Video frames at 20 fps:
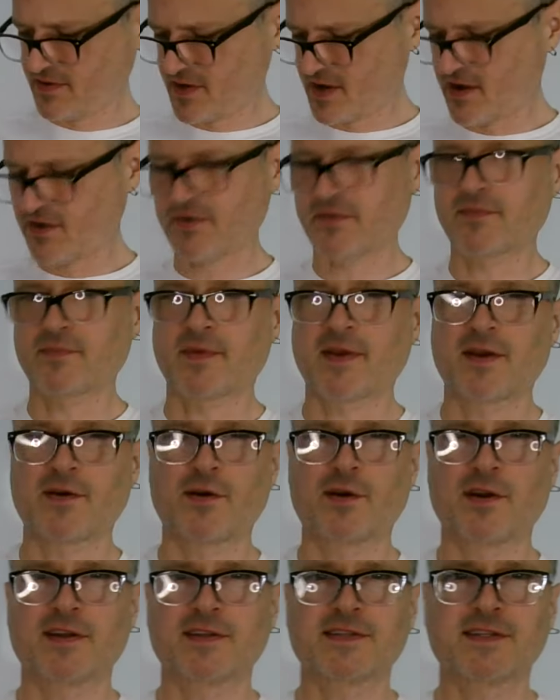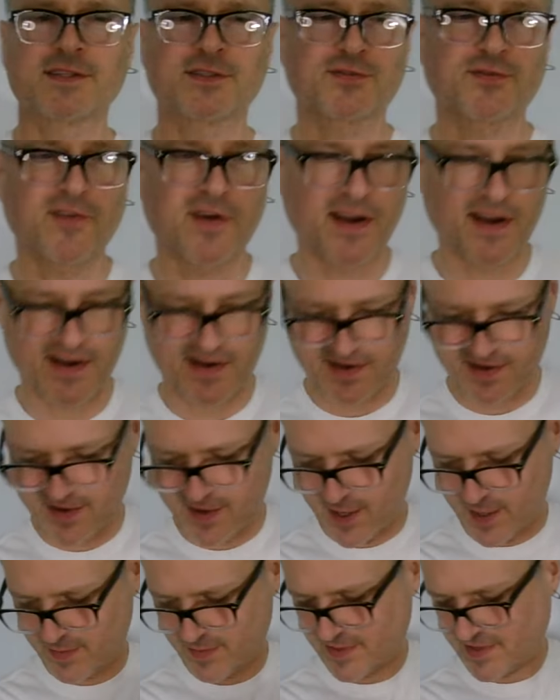Oh, here it is. It's right on
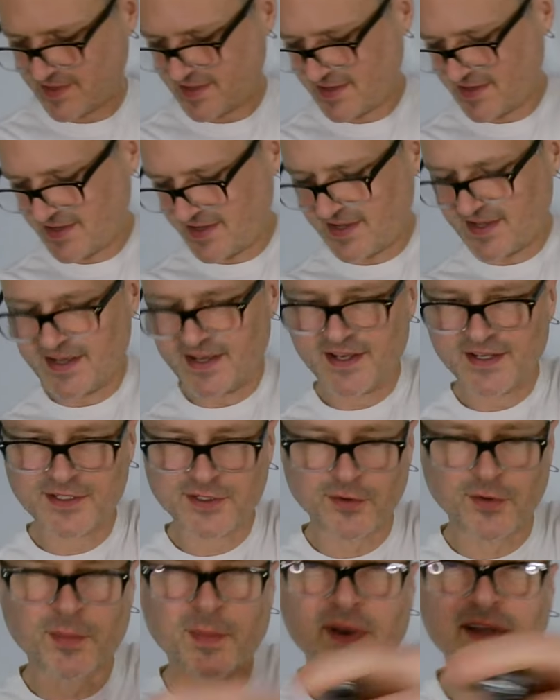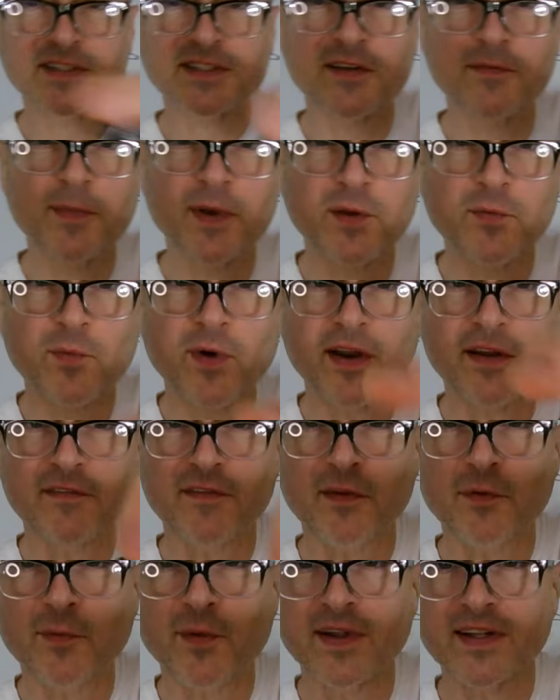top. So it must have been one of
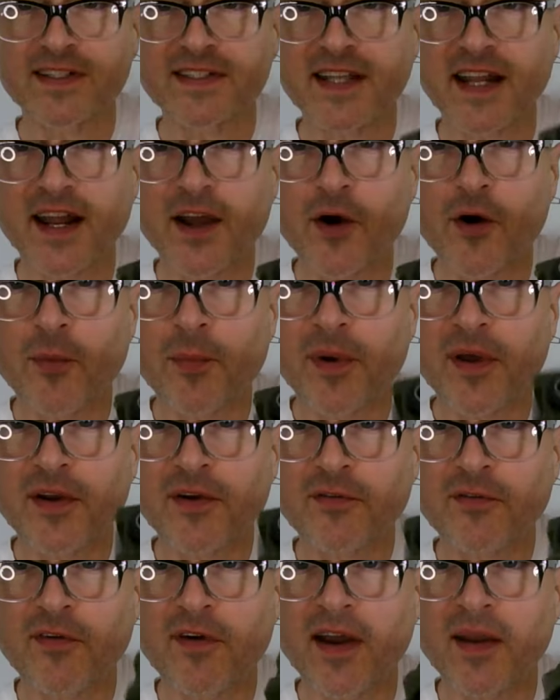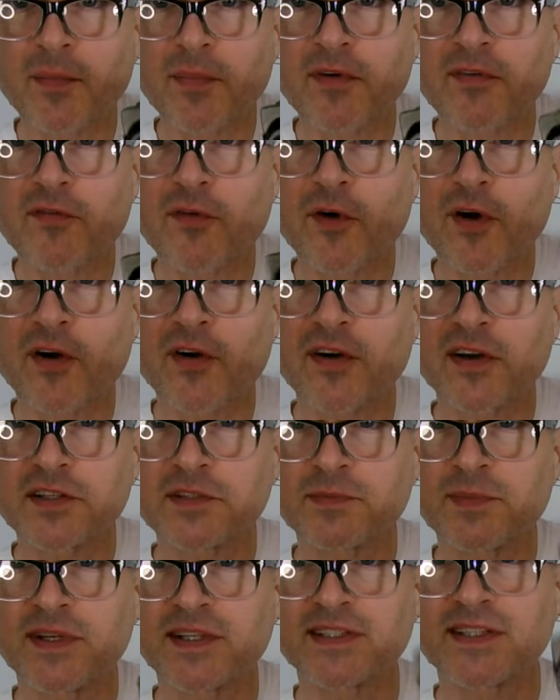the ones that I opened right before
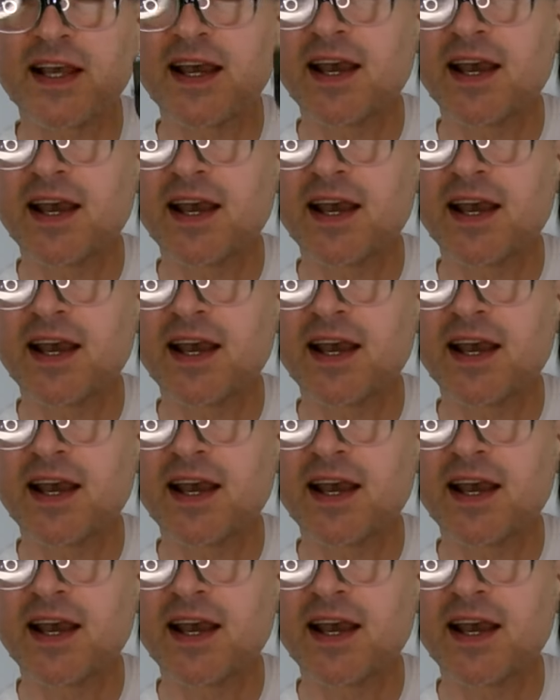Christmas.